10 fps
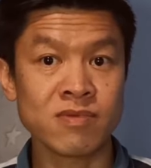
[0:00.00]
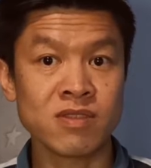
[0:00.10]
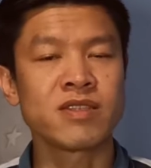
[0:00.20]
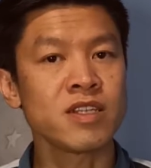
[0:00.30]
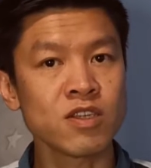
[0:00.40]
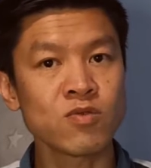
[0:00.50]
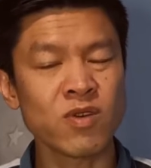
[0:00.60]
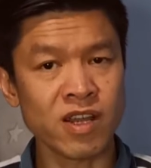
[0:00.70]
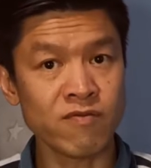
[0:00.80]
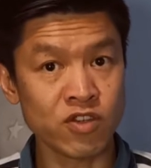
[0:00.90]
Now, this is
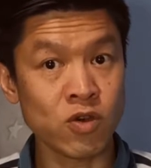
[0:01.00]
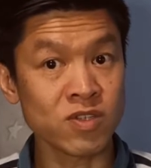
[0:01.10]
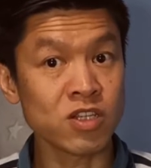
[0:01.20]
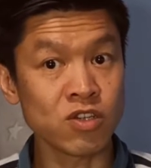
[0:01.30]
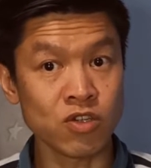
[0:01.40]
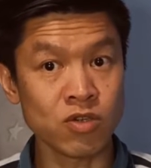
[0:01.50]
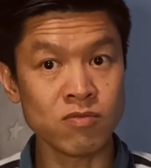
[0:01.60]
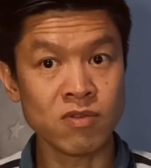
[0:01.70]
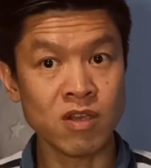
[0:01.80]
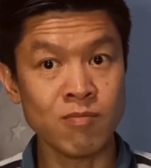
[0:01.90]
what I've chosen to
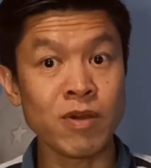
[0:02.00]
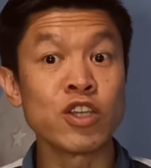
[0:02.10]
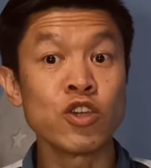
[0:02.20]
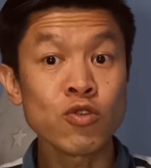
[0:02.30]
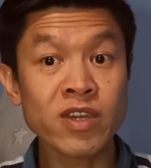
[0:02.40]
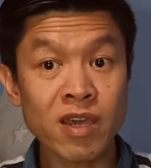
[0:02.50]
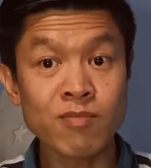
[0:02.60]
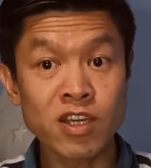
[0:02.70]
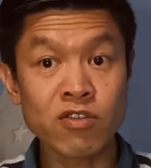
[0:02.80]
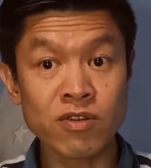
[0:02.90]
do, but you
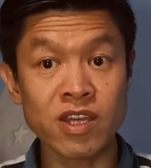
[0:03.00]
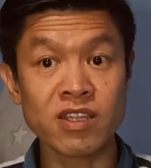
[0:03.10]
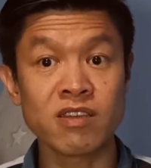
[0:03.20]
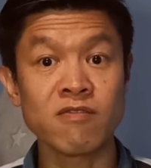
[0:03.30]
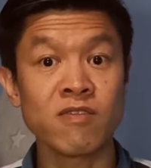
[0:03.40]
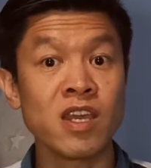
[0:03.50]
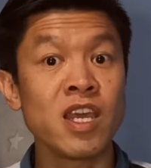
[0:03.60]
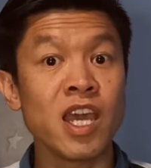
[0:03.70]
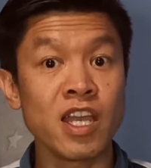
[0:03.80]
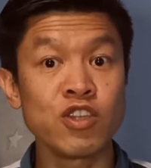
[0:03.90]
can be creative
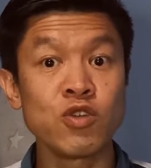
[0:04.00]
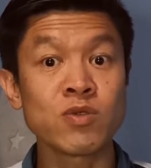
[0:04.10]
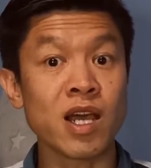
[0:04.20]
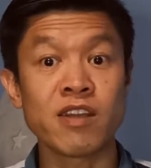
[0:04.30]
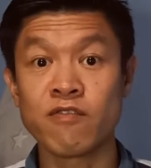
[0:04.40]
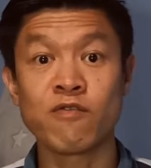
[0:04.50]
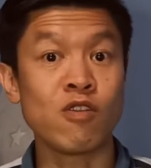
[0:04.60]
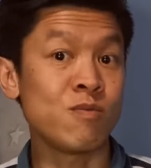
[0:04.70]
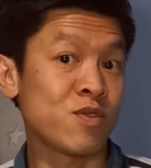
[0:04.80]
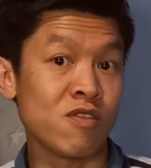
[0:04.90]
and use other
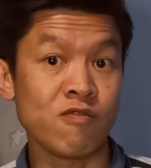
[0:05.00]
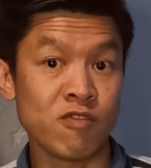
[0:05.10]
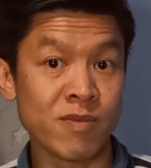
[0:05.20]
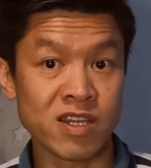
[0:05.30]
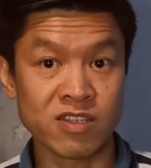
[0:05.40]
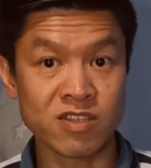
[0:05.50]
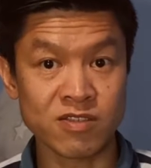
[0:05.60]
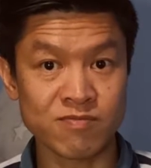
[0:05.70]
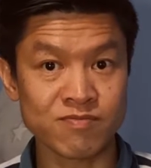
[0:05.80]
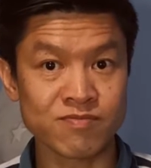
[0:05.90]
forms of
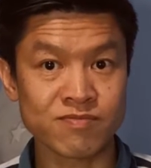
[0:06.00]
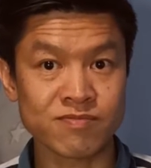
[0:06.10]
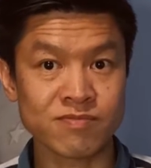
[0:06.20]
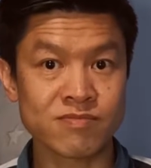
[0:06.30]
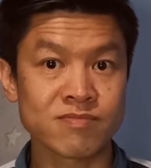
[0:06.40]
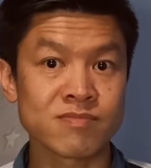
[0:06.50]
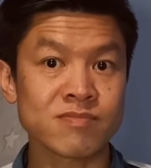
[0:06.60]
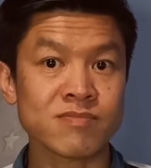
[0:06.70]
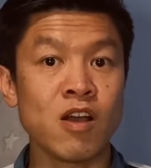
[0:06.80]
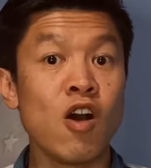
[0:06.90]
reminders.
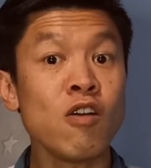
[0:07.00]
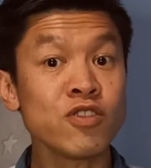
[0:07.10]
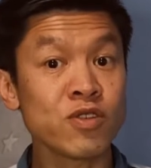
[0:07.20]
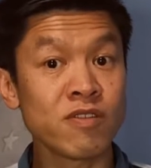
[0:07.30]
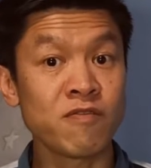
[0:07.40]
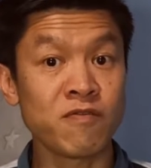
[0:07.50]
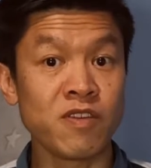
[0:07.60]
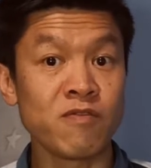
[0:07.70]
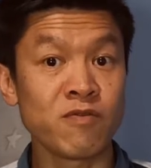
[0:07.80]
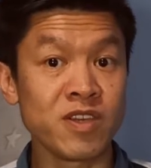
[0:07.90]
Now, on to the
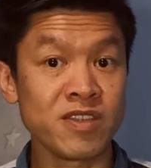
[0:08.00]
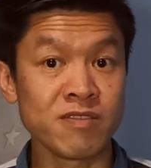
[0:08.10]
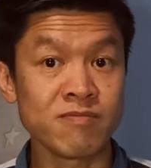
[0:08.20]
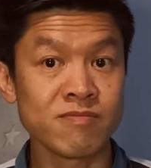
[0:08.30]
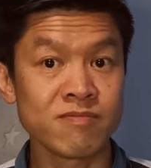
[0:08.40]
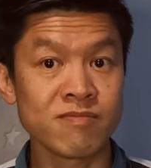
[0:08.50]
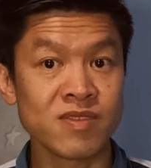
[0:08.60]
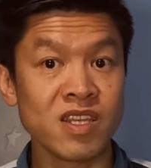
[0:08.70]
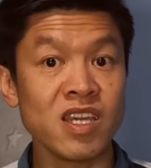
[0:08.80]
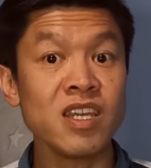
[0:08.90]
fifth reason,
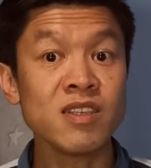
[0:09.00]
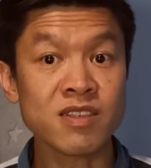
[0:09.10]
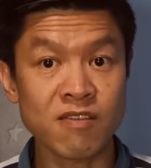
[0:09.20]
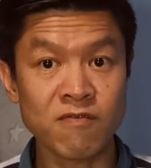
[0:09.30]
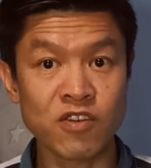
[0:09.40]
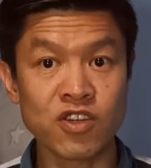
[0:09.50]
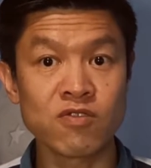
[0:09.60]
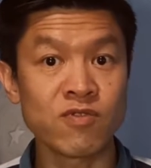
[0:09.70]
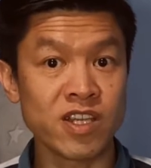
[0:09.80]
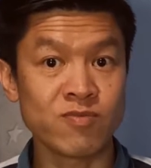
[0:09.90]

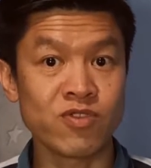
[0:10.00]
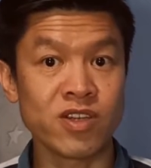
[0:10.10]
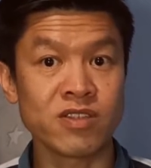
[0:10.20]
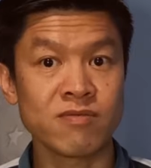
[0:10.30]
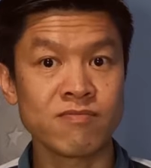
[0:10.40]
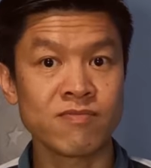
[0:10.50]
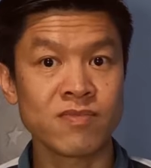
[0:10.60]
insufficient rest breaks.